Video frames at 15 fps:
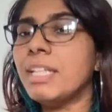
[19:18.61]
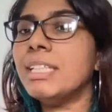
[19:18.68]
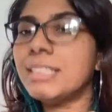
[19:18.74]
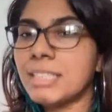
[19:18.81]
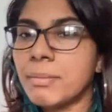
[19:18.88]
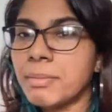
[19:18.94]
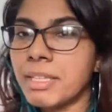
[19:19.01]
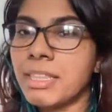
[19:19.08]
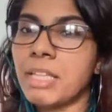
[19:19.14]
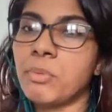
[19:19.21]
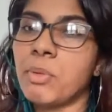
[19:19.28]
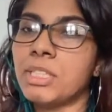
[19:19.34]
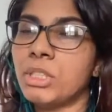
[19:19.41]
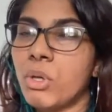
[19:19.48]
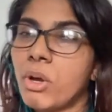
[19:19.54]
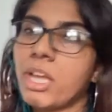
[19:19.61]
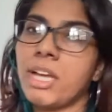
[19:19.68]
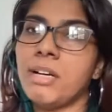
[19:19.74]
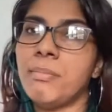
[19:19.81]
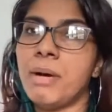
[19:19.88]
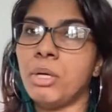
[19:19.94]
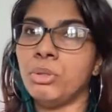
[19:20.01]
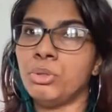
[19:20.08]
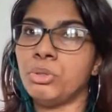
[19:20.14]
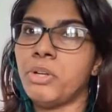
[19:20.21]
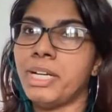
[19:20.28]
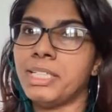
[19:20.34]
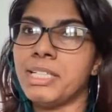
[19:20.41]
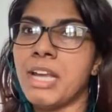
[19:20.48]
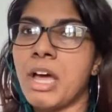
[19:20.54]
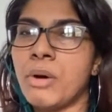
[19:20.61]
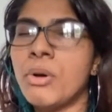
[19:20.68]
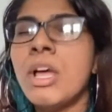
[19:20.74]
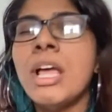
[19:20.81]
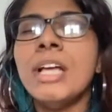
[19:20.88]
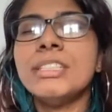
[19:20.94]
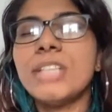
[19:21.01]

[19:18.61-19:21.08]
it is something that we're talking about right now.